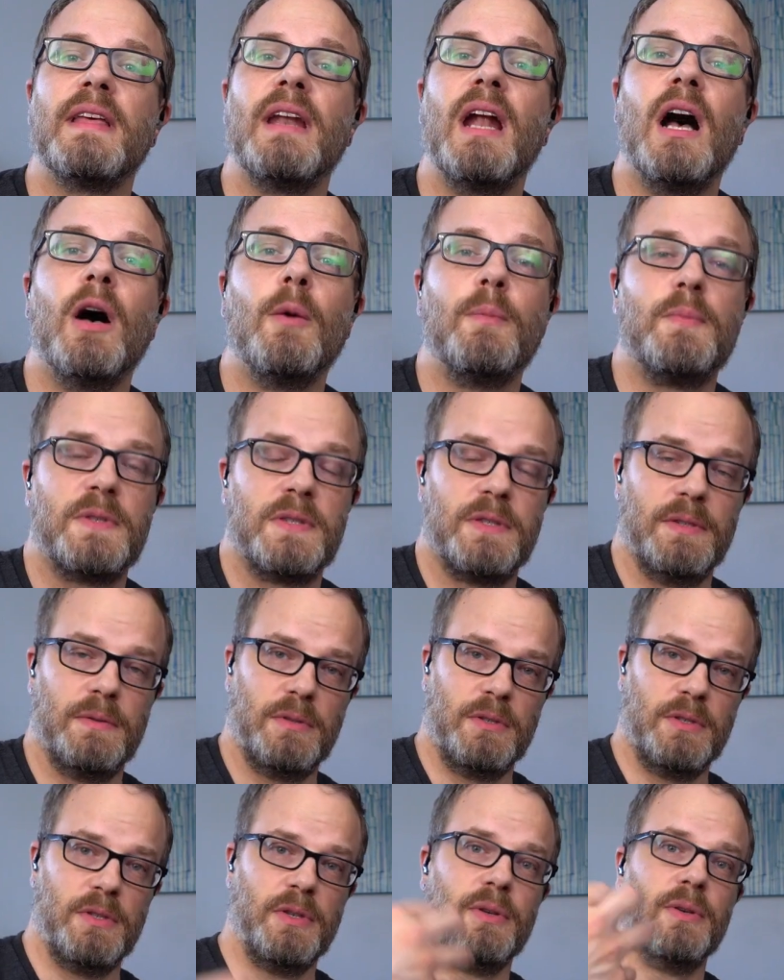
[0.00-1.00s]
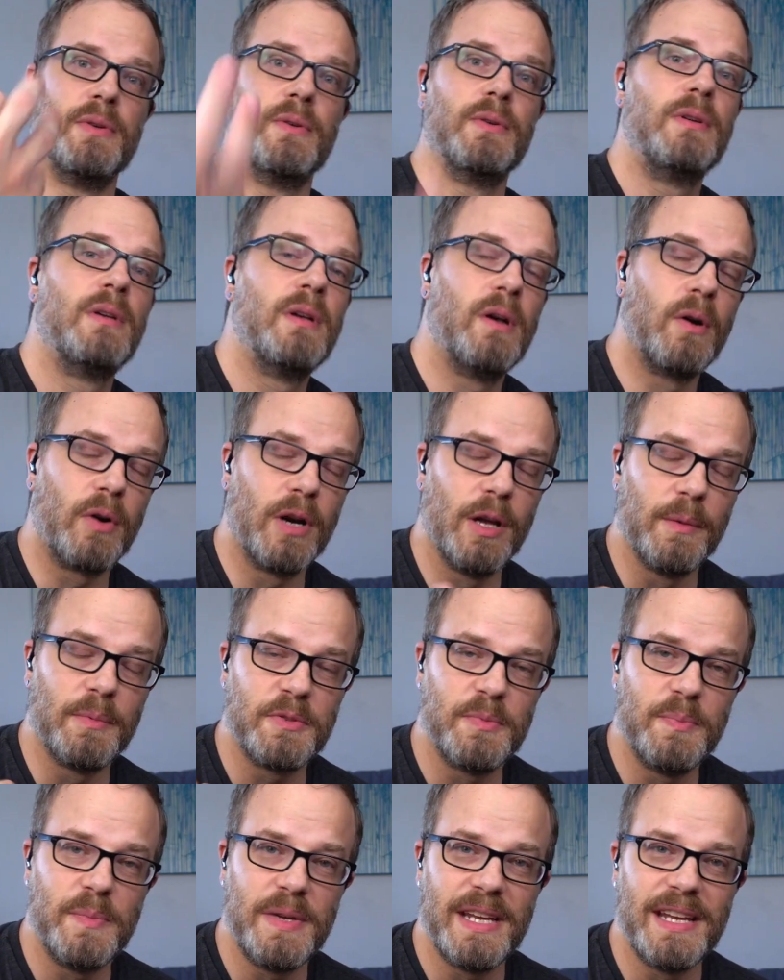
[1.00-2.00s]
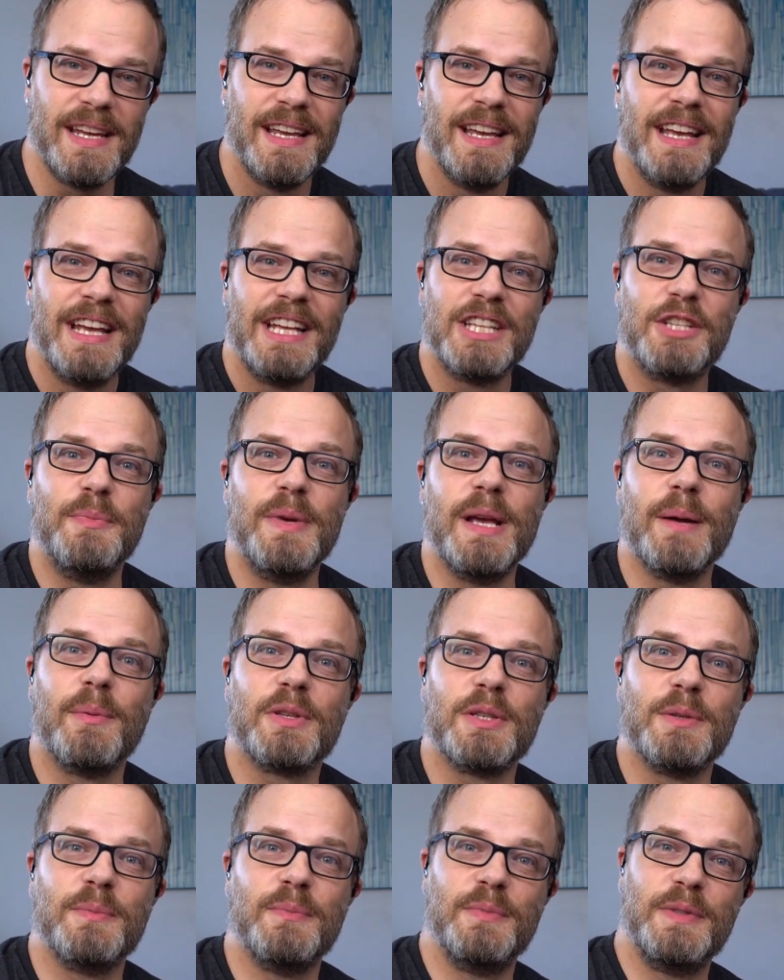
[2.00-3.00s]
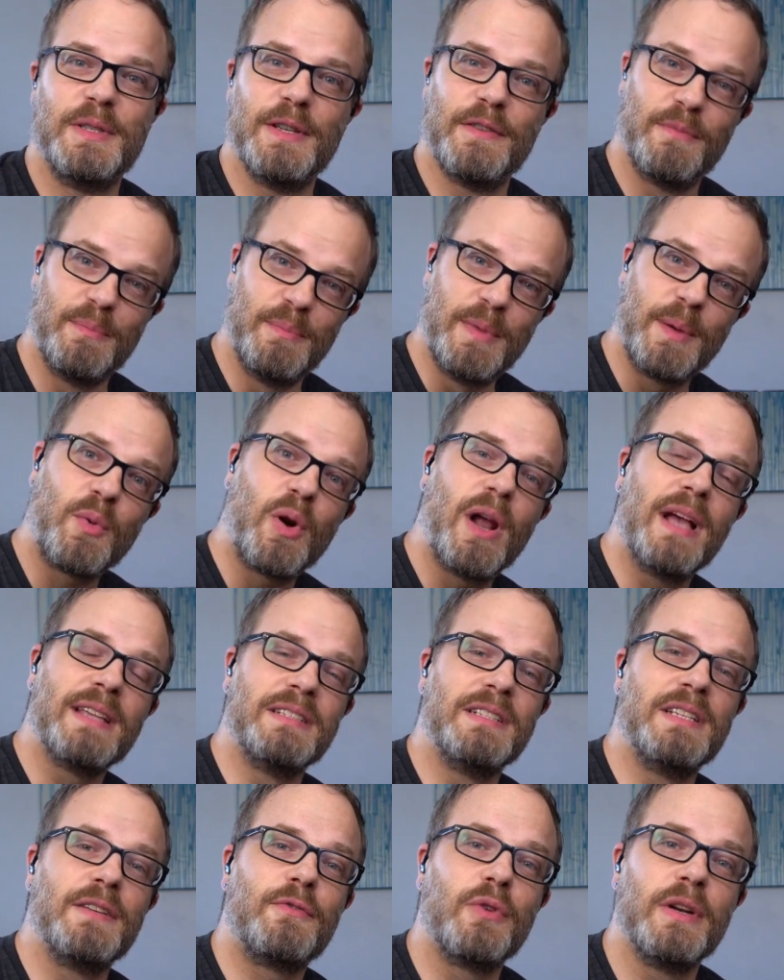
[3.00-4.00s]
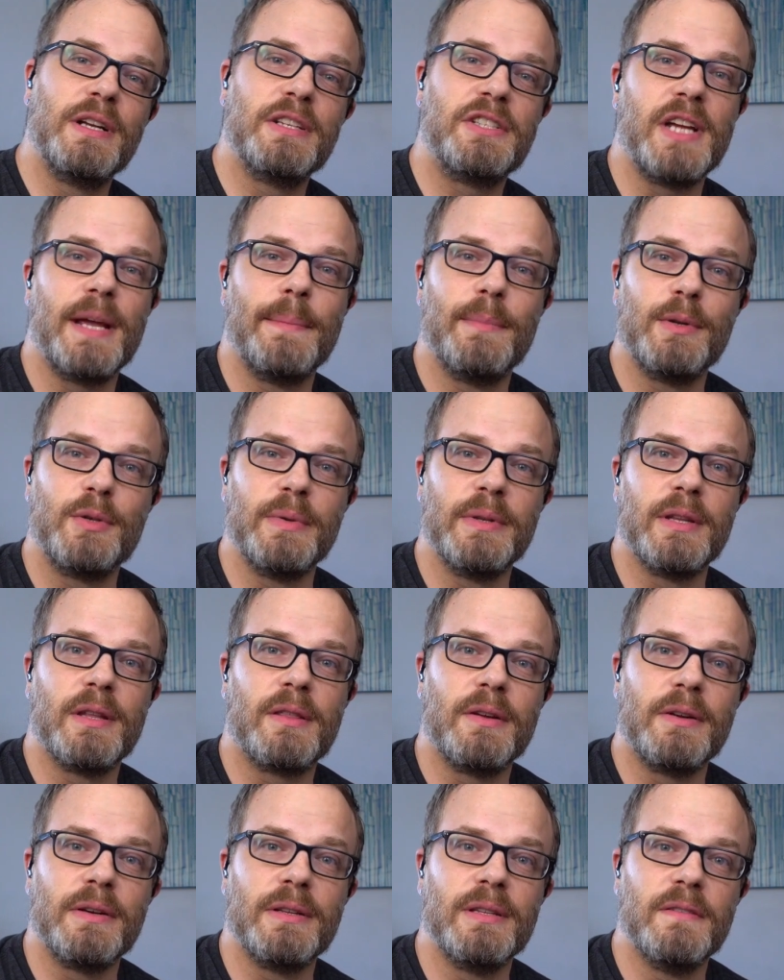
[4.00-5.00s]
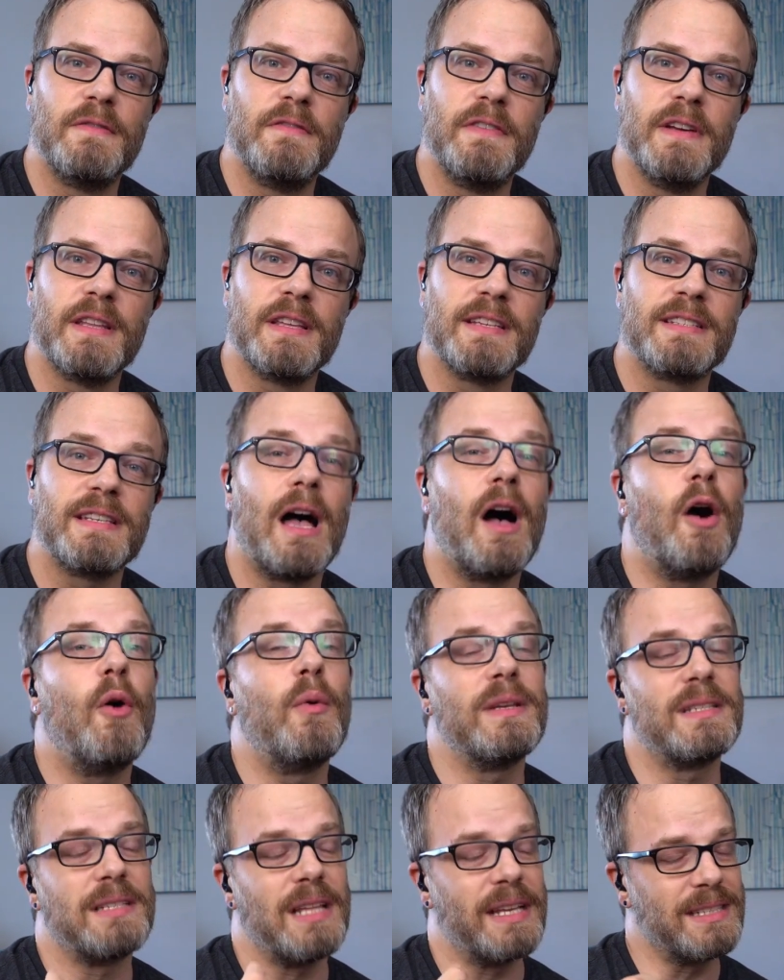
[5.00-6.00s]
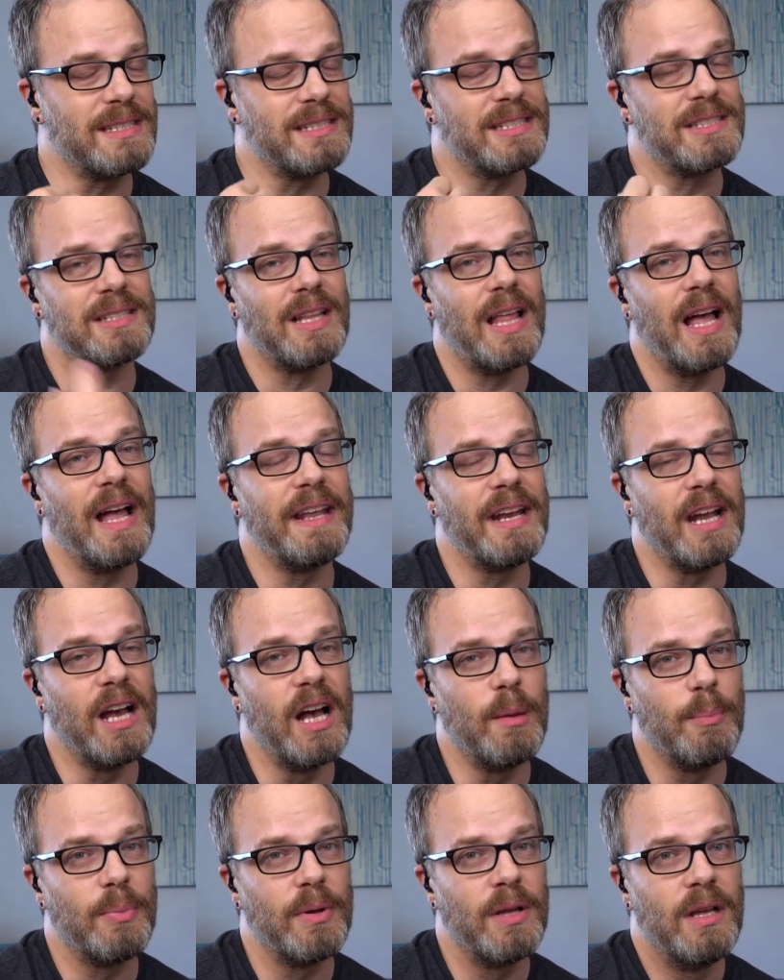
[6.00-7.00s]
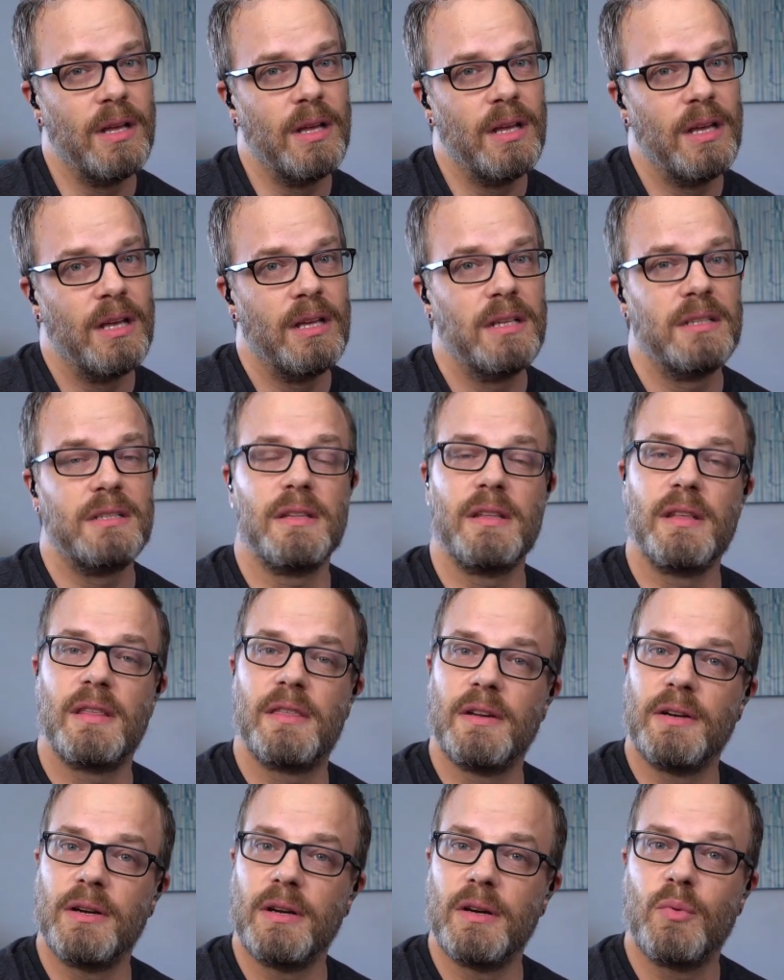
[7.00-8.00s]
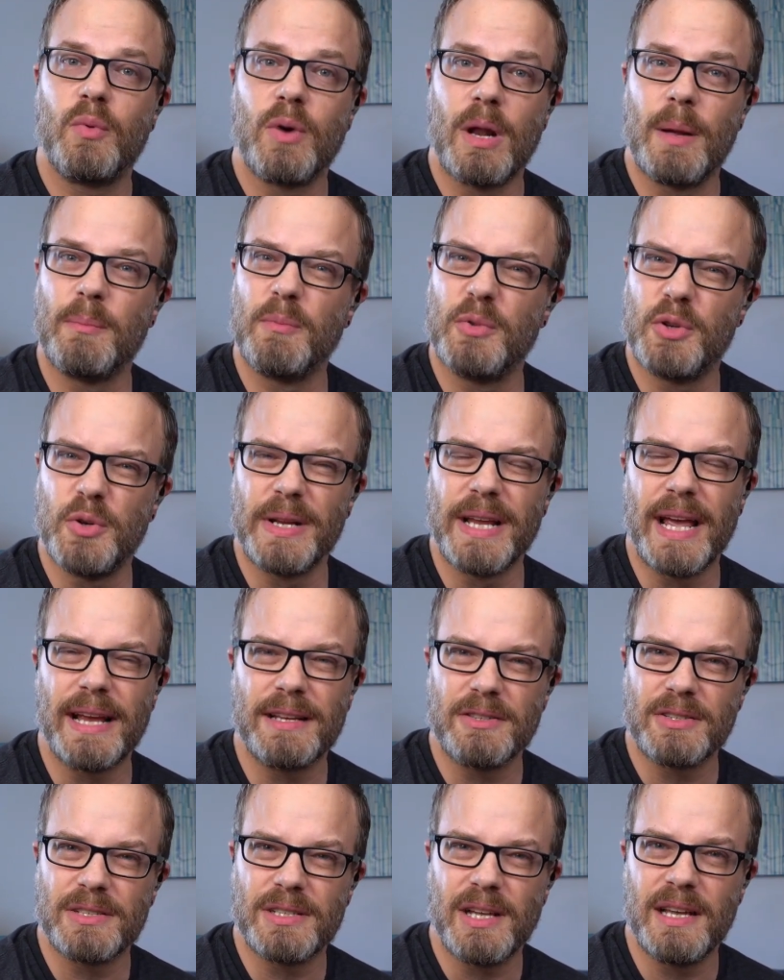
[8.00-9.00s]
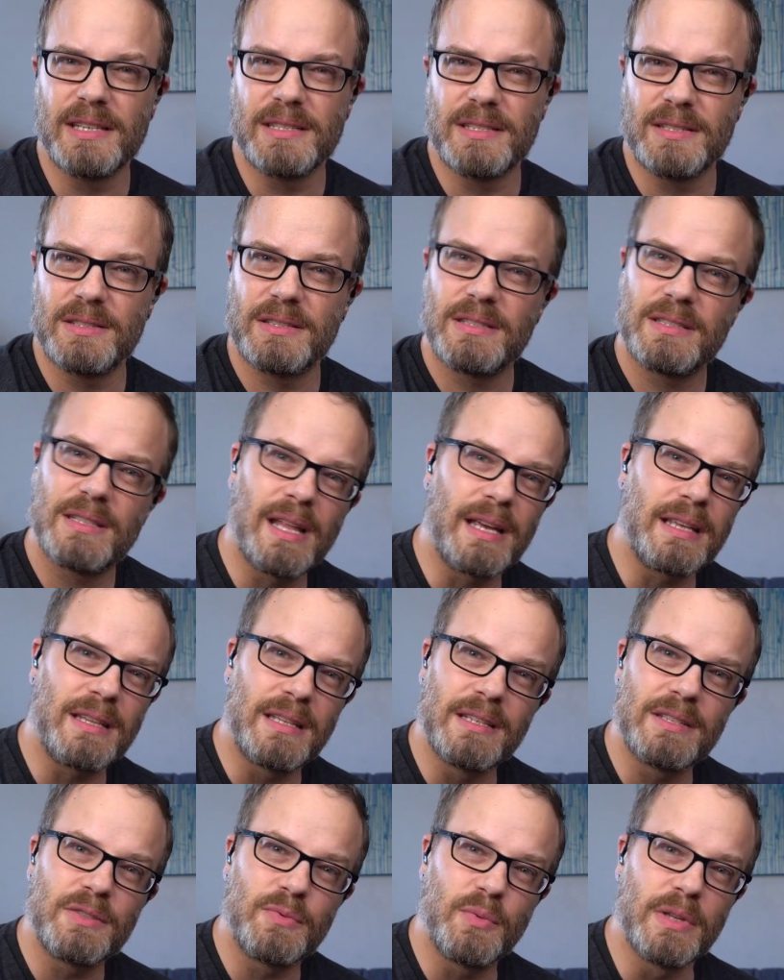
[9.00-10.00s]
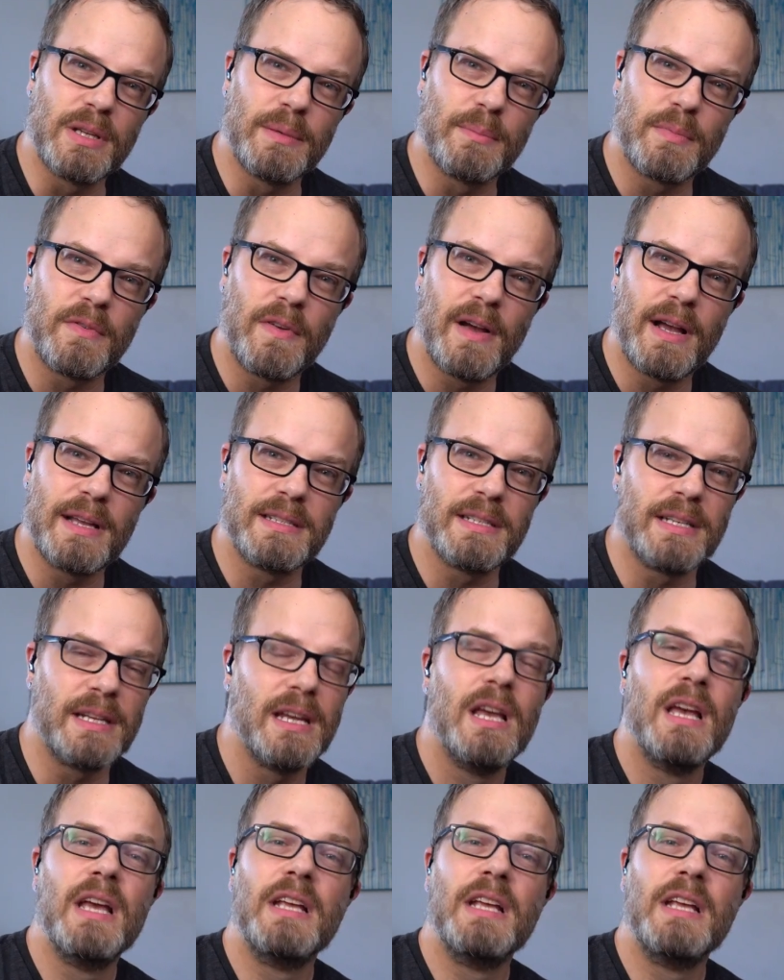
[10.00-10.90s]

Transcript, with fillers: that helps you or helps me to be able to memorize and differentiate between the third and the fifth is I always like to slide up to the third when I'm doing exercises like this with improvising,